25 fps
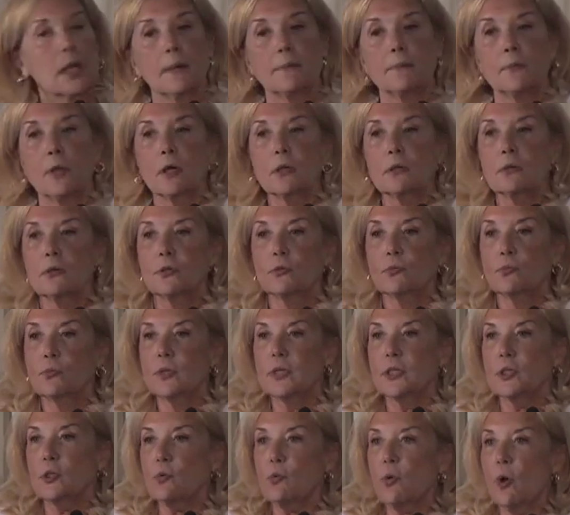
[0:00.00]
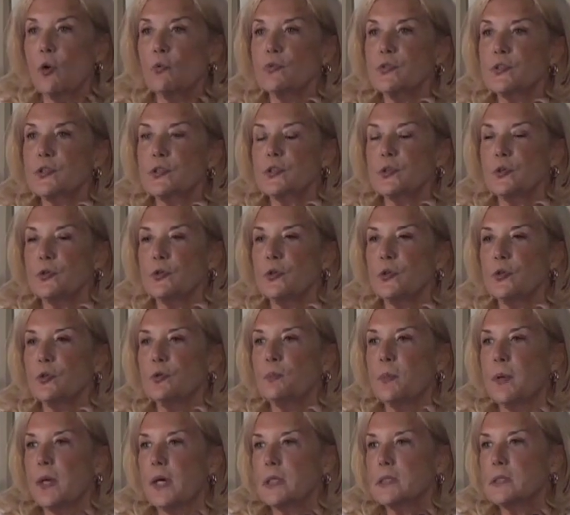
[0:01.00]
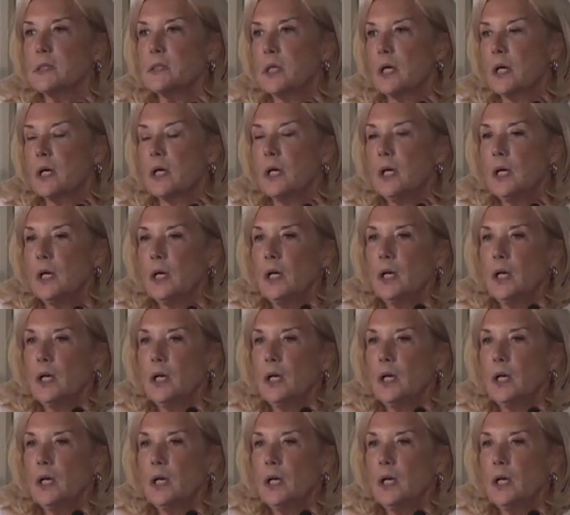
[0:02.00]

I'm not going to read quotes to you, but uh,